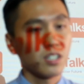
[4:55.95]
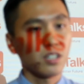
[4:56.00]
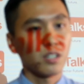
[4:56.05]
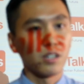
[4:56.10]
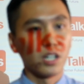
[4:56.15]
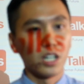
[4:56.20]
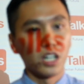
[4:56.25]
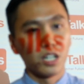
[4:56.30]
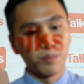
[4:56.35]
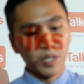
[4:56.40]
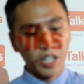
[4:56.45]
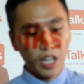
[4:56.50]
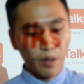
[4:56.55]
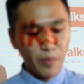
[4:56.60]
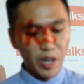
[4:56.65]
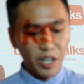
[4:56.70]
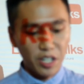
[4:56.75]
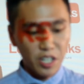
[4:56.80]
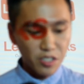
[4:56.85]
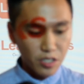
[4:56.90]
But I
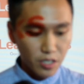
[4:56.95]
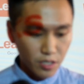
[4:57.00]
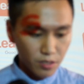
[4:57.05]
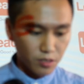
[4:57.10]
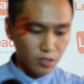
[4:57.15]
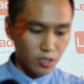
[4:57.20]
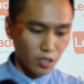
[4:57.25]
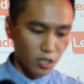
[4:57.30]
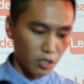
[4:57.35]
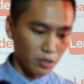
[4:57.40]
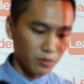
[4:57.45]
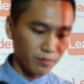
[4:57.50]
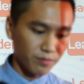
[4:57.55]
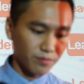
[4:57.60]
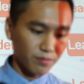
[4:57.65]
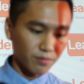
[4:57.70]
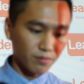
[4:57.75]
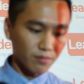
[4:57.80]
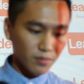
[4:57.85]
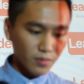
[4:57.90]
managed it,
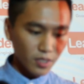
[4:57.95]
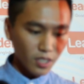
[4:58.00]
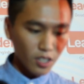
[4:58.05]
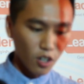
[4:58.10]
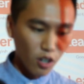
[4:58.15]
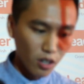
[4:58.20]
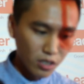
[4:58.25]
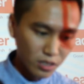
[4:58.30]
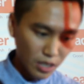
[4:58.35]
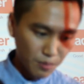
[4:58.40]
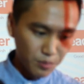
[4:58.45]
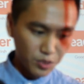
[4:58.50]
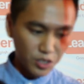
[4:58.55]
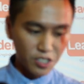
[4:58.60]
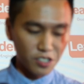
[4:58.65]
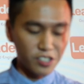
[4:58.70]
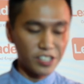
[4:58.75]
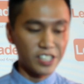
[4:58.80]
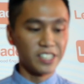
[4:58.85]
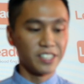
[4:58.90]
so I'm
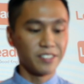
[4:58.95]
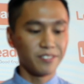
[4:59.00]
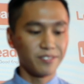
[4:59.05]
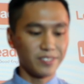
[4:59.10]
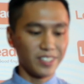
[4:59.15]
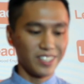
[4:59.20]
still here.